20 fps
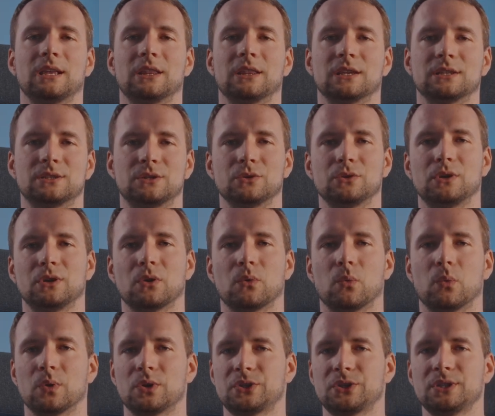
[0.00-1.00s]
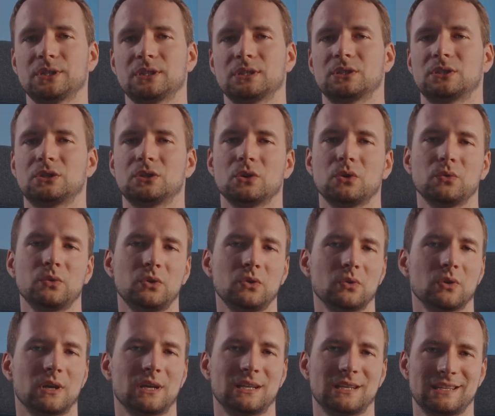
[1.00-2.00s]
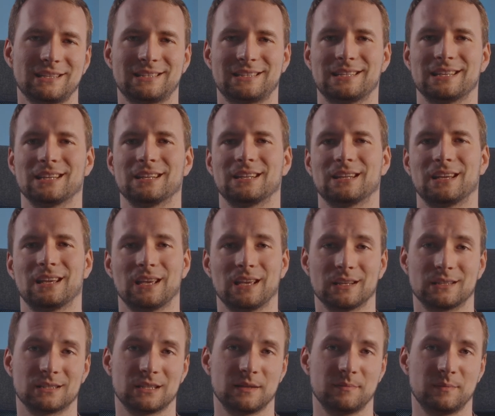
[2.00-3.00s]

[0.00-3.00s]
in the studio version, so you understand its